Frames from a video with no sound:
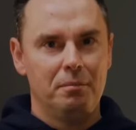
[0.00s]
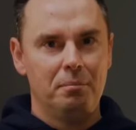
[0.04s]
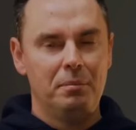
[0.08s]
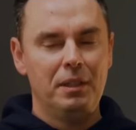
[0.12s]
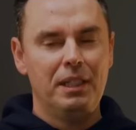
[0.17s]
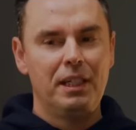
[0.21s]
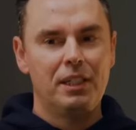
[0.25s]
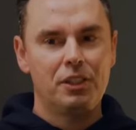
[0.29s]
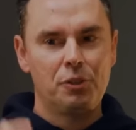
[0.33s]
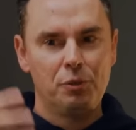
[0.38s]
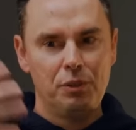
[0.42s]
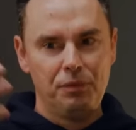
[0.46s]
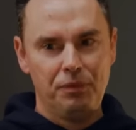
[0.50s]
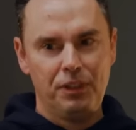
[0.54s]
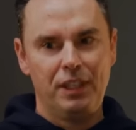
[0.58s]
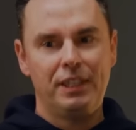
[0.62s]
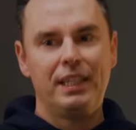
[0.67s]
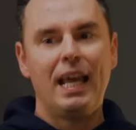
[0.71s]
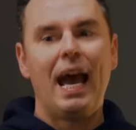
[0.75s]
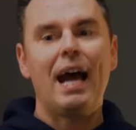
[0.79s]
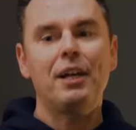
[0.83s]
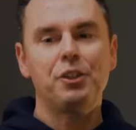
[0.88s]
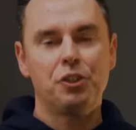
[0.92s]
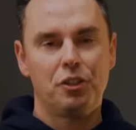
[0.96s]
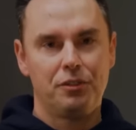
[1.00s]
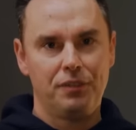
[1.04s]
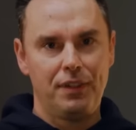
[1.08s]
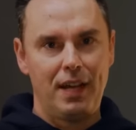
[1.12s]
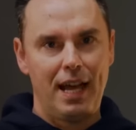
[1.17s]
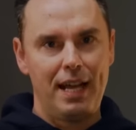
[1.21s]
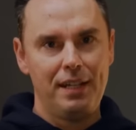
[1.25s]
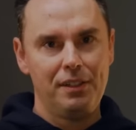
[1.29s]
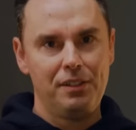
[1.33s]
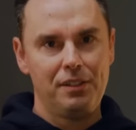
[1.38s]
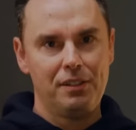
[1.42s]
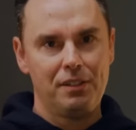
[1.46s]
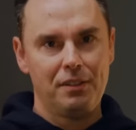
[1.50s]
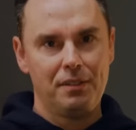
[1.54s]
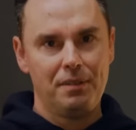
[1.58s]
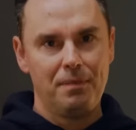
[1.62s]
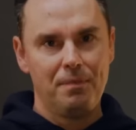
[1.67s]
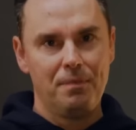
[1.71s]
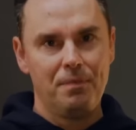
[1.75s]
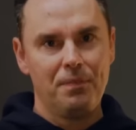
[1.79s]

because we've catastrophized.